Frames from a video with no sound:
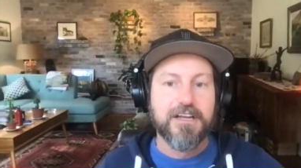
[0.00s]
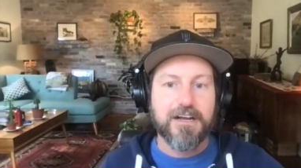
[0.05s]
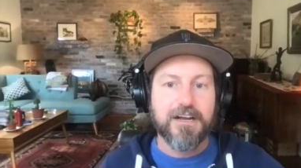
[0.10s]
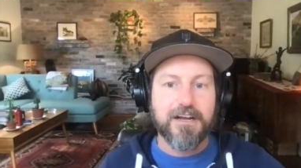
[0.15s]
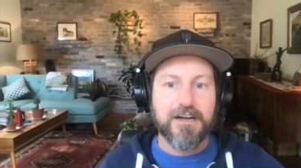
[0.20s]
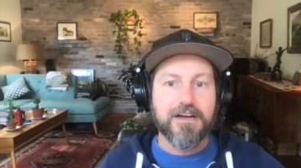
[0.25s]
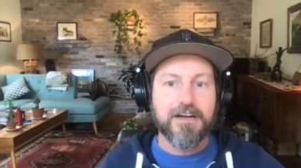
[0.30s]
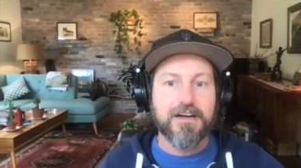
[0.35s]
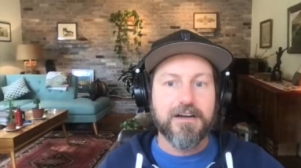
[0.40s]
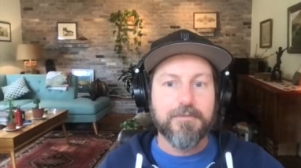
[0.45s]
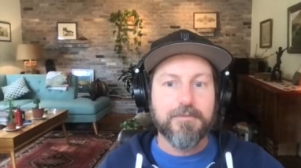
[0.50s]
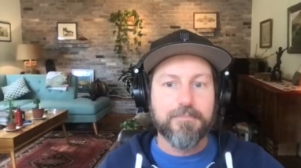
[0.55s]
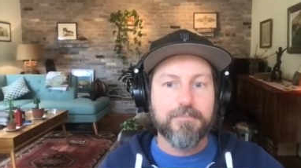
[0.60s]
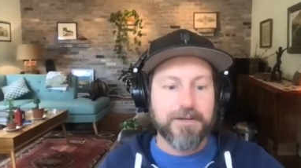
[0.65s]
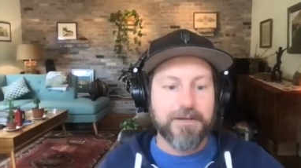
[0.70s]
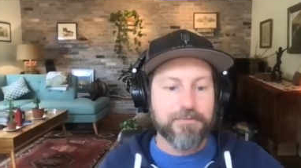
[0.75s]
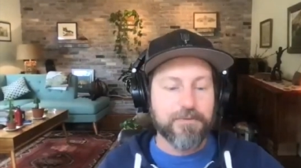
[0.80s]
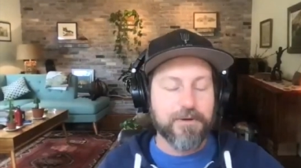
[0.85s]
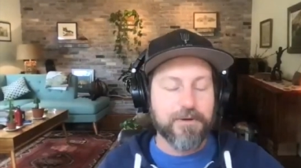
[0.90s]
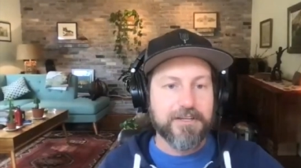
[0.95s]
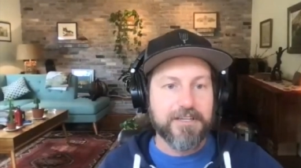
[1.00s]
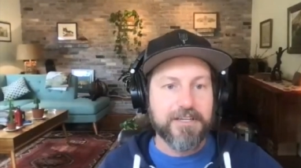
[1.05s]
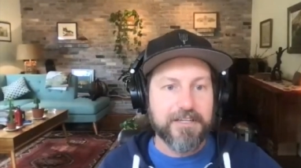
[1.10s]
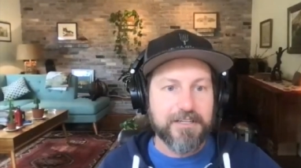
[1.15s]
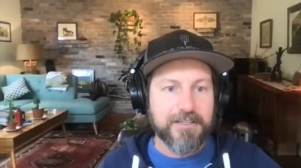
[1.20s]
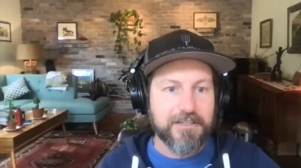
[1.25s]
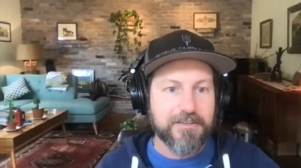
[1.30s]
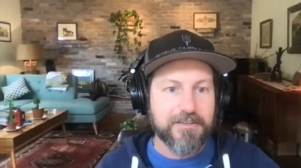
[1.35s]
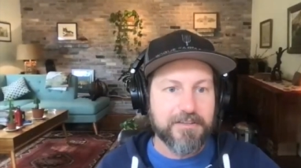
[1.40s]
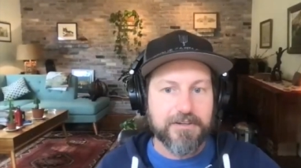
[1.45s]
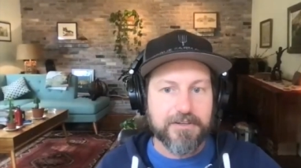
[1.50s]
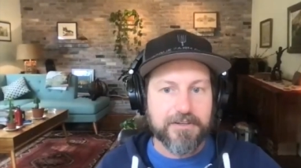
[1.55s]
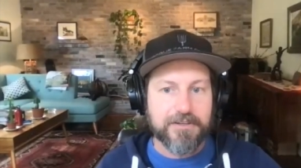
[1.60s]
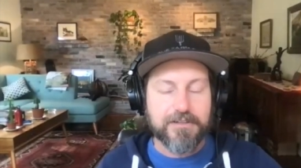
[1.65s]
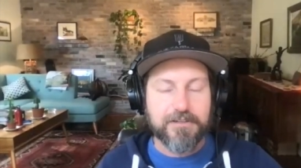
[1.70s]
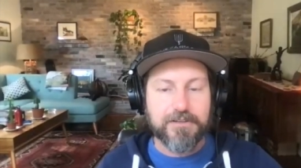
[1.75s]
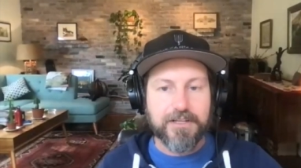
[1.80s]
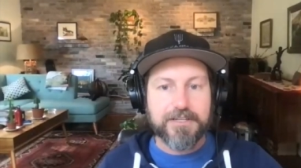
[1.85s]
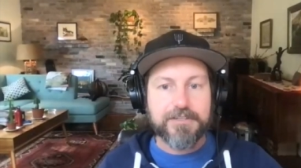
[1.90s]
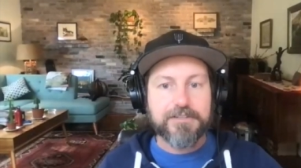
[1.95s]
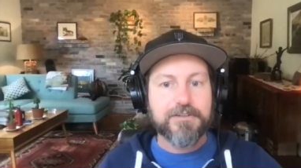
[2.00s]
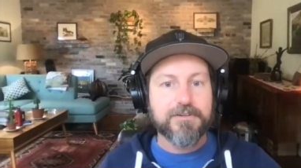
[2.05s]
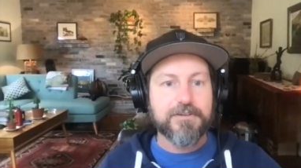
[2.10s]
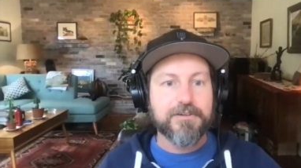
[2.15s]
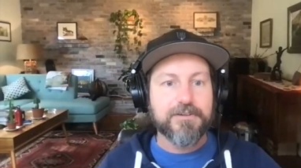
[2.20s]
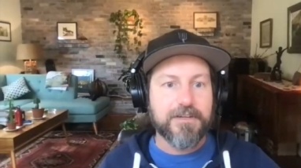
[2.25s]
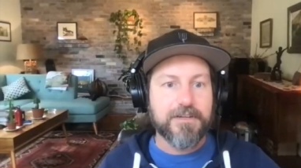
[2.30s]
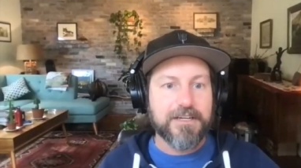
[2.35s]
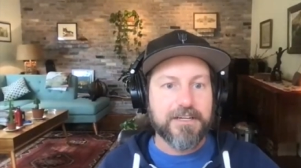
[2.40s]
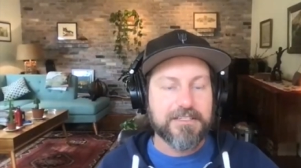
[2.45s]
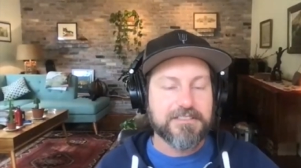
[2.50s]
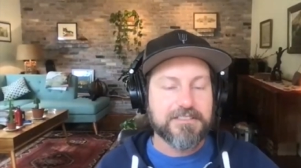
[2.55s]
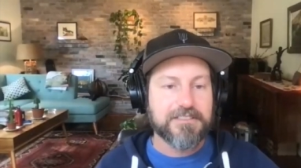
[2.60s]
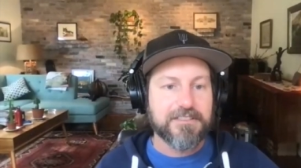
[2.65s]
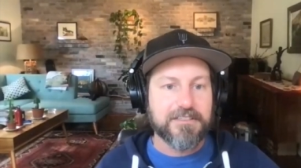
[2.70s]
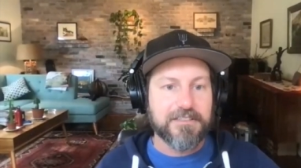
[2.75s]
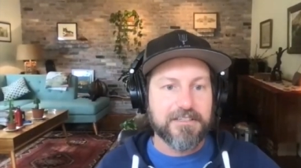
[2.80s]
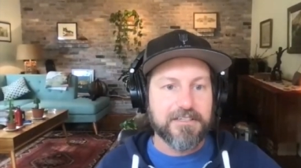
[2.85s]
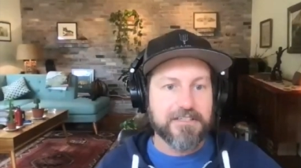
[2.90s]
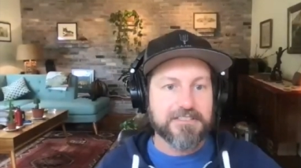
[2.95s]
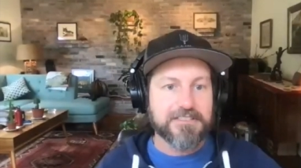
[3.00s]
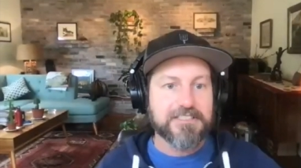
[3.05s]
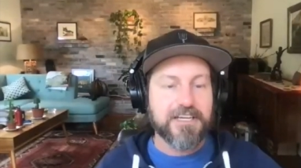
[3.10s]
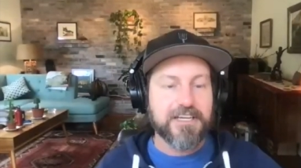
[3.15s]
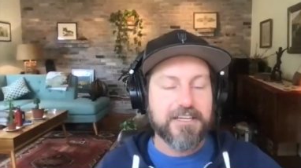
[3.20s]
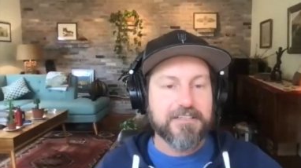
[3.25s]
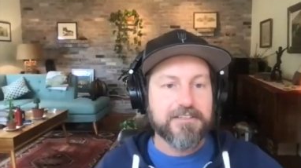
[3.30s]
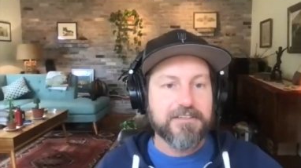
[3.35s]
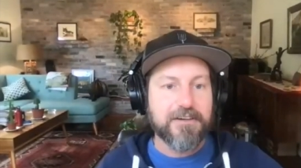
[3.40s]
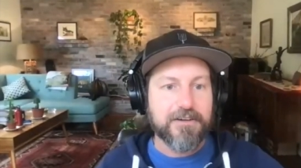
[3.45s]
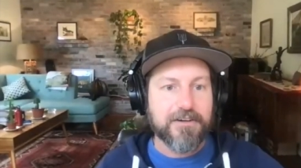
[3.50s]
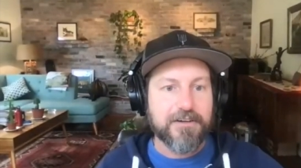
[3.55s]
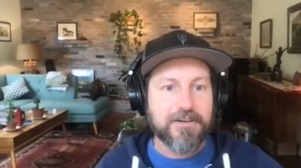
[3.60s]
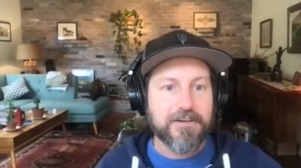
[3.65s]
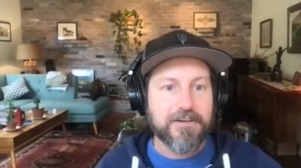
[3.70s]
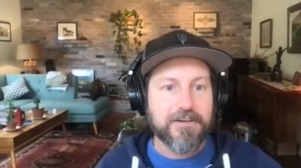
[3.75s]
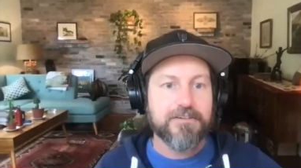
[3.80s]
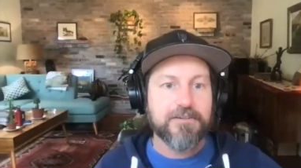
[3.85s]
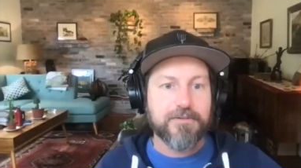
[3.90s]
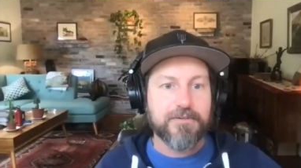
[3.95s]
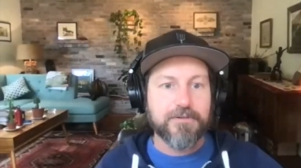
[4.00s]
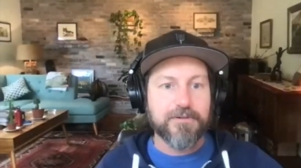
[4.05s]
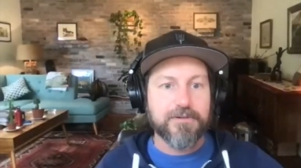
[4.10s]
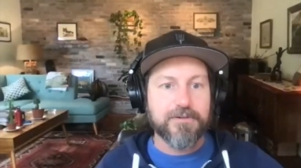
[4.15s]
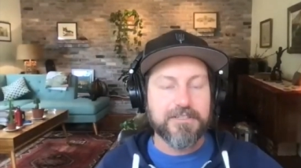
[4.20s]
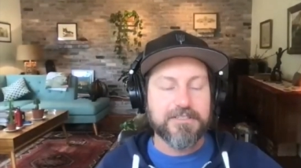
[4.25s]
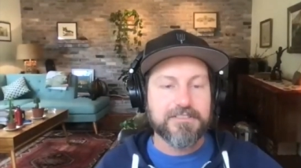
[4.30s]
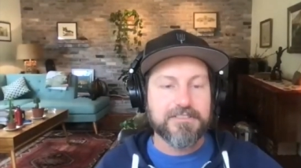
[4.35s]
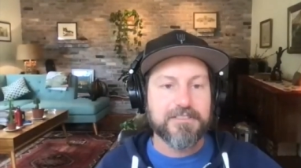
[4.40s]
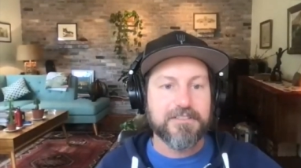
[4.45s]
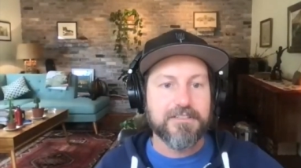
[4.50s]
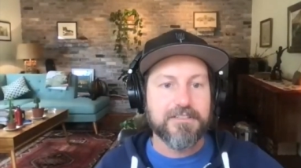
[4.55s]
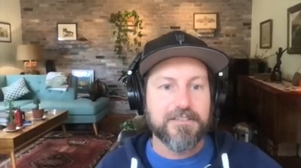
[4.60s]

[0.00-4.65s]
by running the collector as a sidecar or as